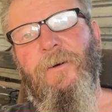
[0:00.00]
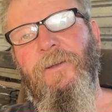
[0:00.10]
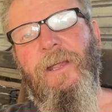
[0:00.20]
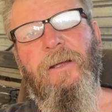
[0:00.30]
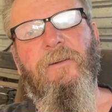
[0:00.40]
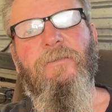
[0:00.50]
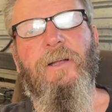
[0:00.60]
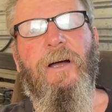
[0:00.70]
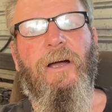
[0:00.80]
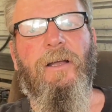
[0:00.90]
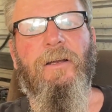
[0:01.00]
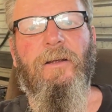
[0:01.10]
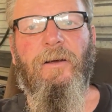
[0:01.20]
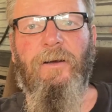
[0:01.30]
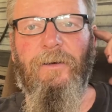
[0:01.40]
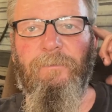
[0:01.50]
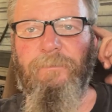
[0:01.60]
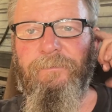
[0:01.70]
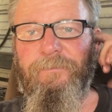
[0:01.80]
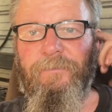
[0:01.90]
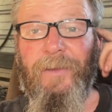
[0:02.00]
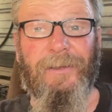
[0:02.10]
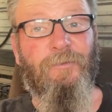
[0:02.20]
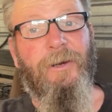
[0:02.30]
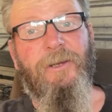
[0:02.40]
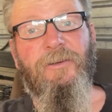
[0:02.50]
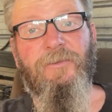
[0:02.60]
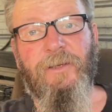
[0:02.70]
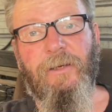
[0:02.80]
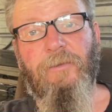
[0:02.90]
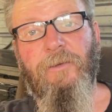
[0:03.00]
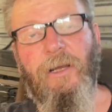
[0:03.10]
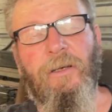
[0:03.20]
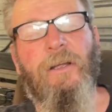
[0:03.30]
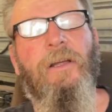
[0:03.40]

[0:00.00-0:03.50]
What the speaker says: on the Echo Dot, that's what I use, the Echo Dot.